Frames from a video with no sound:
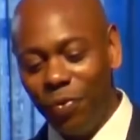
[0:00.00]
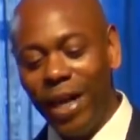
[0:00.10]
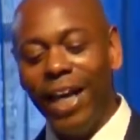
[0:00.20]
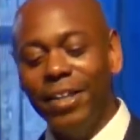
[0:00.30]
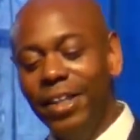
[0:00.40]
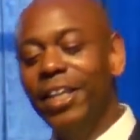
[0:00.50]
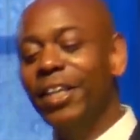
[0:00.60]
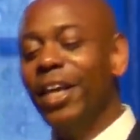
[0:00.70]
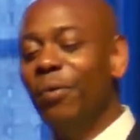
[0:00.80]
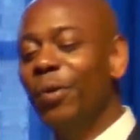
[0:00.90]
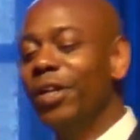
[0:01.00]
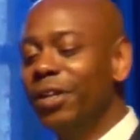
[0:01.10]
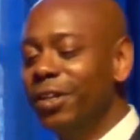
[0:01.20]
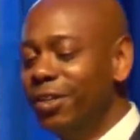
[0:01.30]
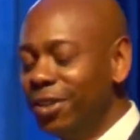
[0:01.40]
the idea that I
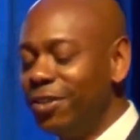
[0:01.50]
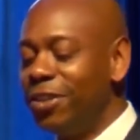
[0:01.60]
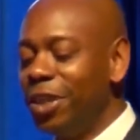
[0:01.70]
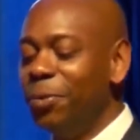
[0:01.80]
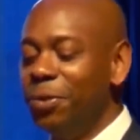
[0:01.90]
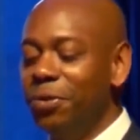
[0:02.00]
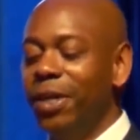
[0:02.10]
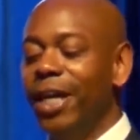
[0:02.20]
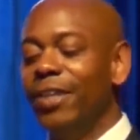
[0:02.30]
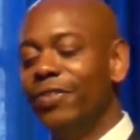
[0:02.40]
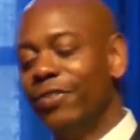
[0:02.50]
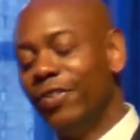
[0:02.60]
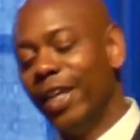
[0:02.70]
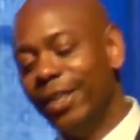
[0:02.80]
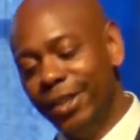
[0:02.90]
wanted to just share with you guys is
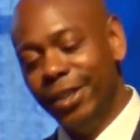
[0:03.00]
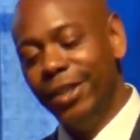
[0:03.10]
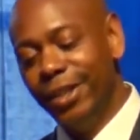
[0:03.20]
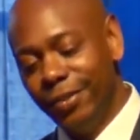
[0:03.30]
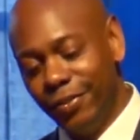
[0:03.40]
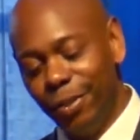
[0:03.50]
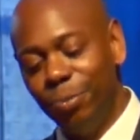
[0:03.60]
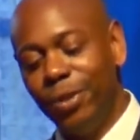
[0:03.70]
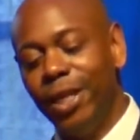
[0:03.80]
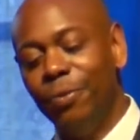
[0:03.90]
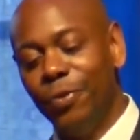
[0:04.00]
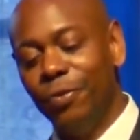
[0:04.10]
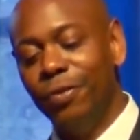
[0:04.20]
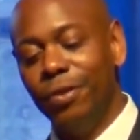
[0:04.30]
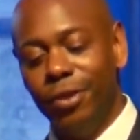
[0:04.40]
the idea that sometimes
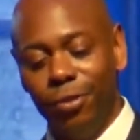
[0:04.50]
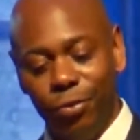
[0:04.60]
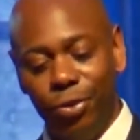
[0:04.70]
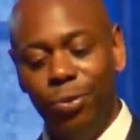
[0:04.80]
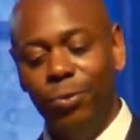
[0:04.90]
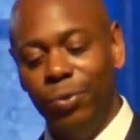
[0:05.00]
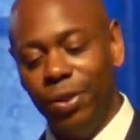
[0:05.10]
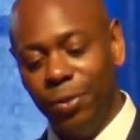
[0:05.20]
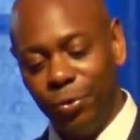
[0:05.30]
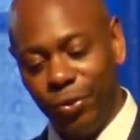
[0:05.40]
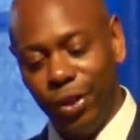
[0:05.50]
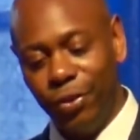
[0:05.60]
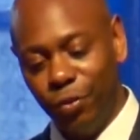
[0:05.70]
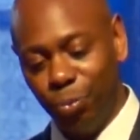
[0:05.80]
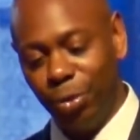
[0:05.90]
you, you do what you
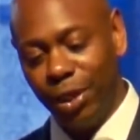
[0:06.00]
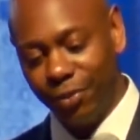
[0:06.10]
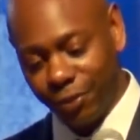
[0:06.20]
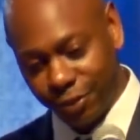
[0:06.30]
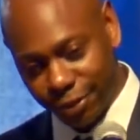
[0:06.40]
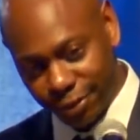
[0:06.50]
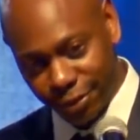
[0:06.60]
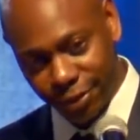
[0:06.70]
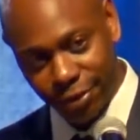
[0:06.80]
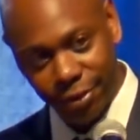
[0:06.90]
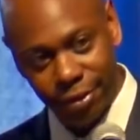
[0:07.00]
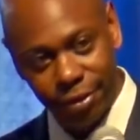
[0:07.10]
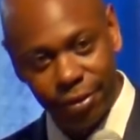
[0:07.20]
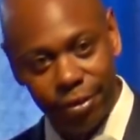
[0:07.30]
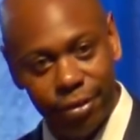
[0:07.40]
think is best,
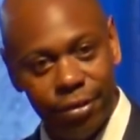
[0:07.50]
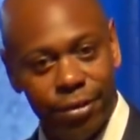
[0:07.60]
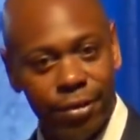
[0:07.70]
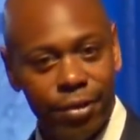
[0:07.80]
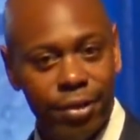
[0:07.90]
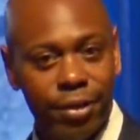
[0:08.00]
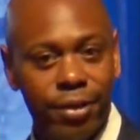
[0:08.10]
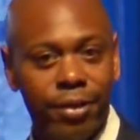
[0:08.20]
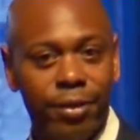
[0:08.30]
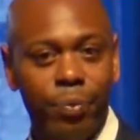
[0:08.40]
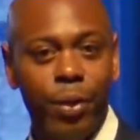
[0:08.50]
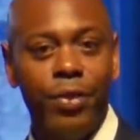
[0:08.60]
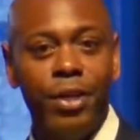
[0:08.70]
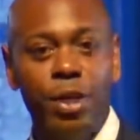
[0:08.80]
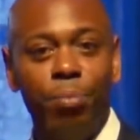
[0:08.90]
uh,
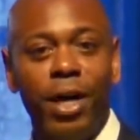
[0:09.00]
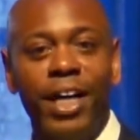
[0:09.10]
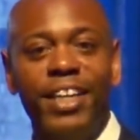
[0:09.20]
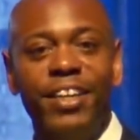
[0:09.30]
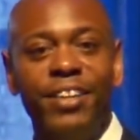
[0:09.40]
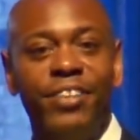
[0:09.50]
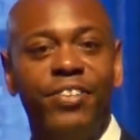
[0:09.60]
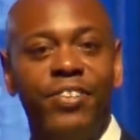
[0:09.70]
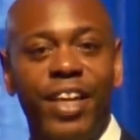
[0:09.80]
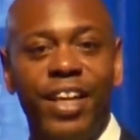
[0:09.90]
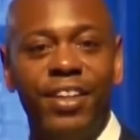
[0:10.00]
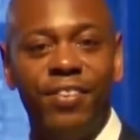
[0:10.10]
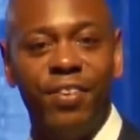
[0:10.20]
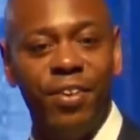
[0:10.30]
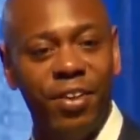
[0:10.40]
whether anybody understands
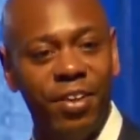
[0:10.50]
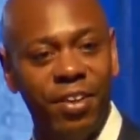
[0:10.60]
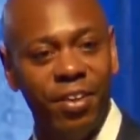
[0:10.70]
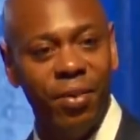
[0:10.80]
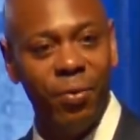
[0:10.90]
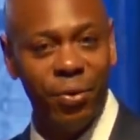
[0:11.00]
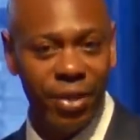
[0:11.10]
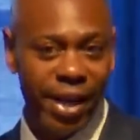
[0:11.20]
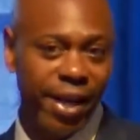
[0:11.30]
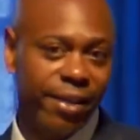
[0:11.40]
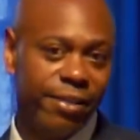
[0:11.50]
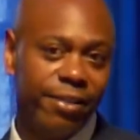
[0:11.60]
it or not.